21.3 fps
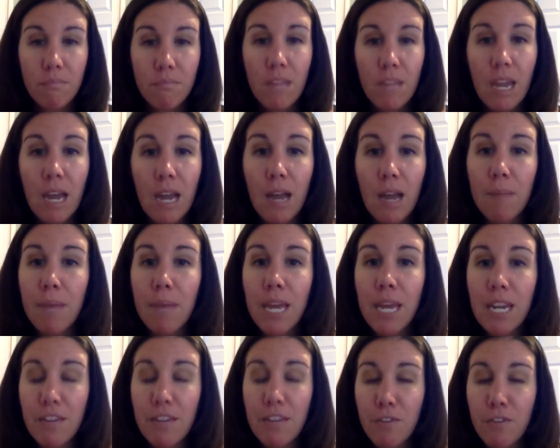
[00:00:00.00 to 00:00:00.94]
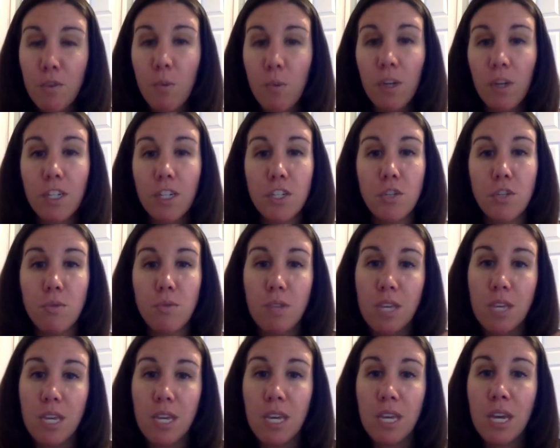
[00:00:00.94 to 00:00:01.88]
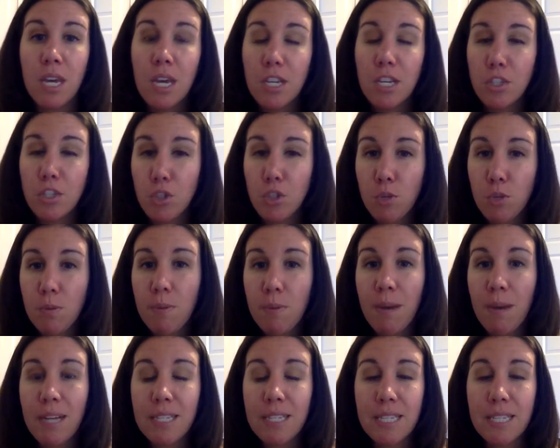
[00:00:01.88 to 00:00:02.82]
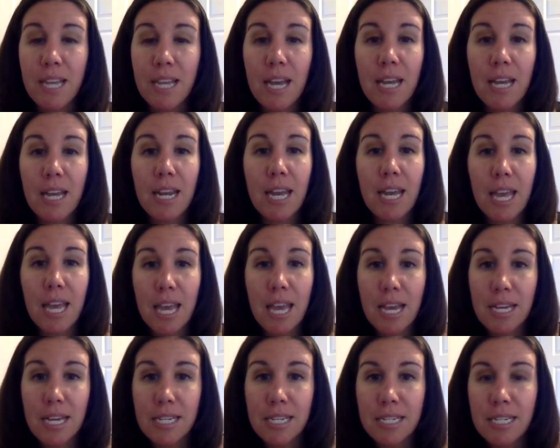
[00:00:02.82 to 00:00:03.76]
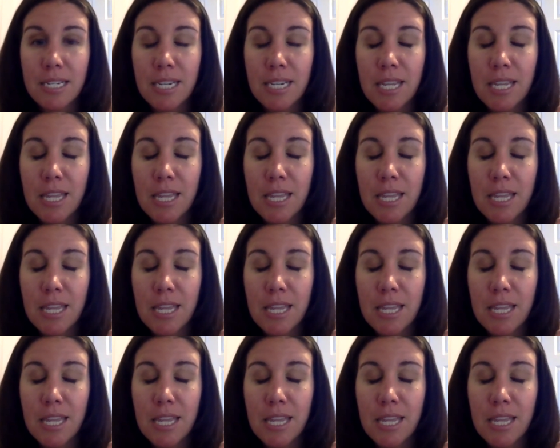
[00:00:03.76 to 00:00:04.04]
And if you want to do the To Be Mindset and